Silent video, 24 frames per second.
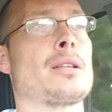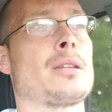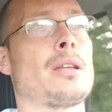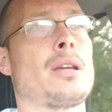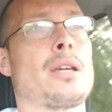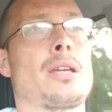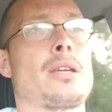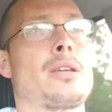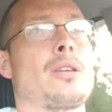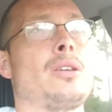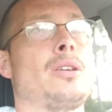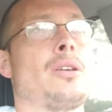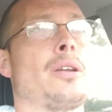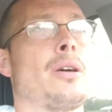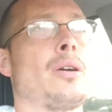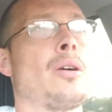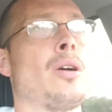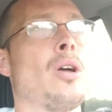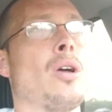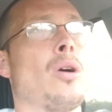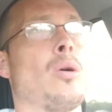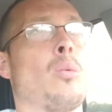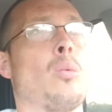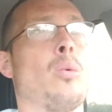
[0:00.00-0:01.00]
Like,
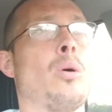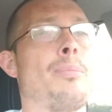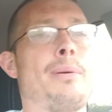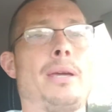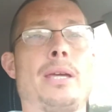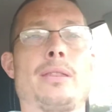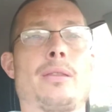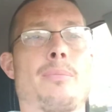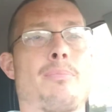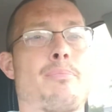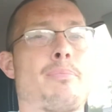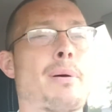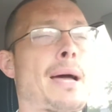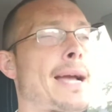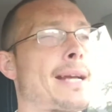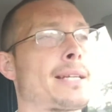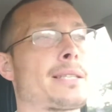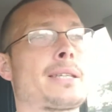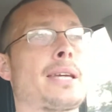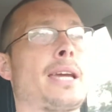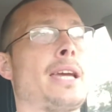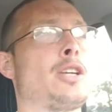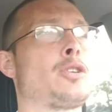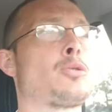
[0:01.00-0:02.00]
we'll be in the
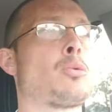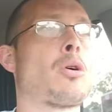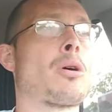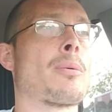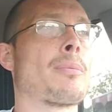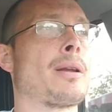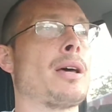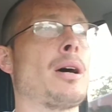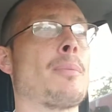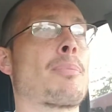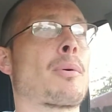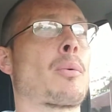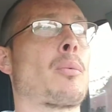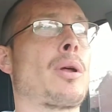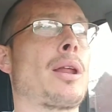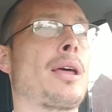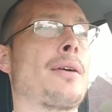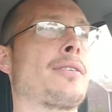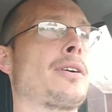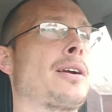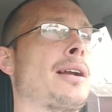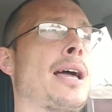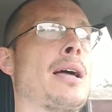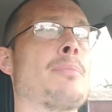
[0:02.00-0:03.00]
backstage warming up or
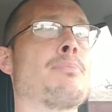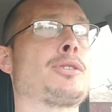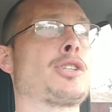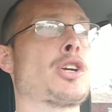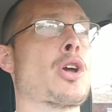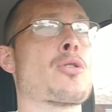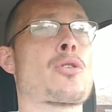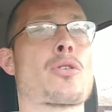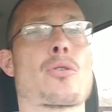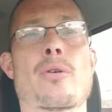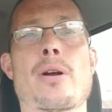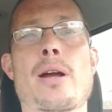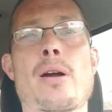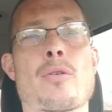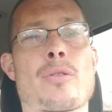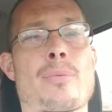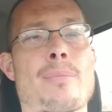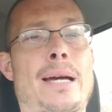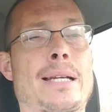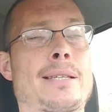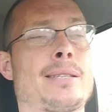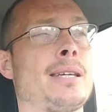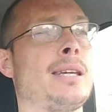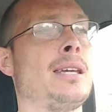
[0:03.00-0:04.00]
whatever, and I'm joking around with
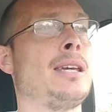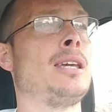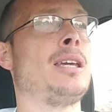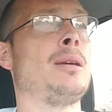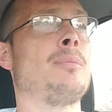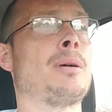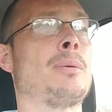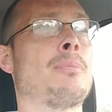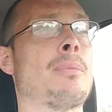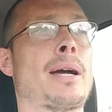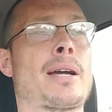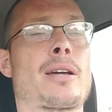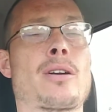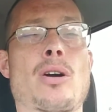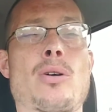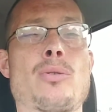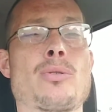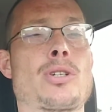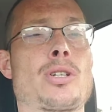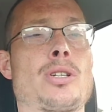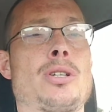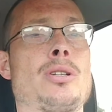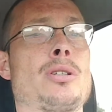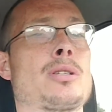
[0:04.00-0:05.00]
my team and my
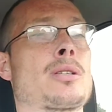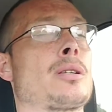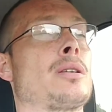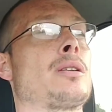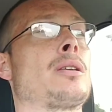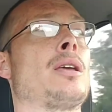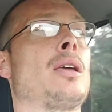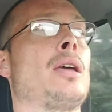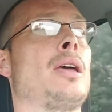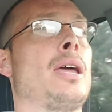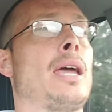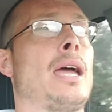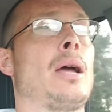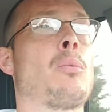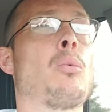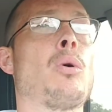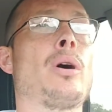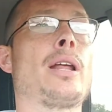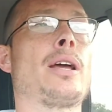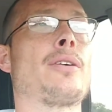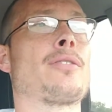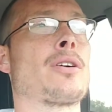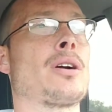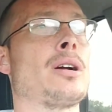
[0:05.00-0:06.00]
coaches and
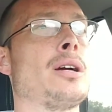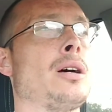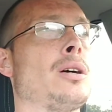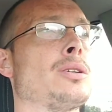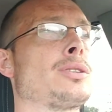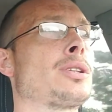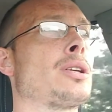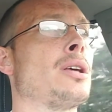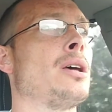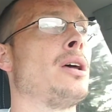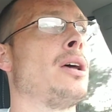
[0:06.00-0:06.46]
whatever else.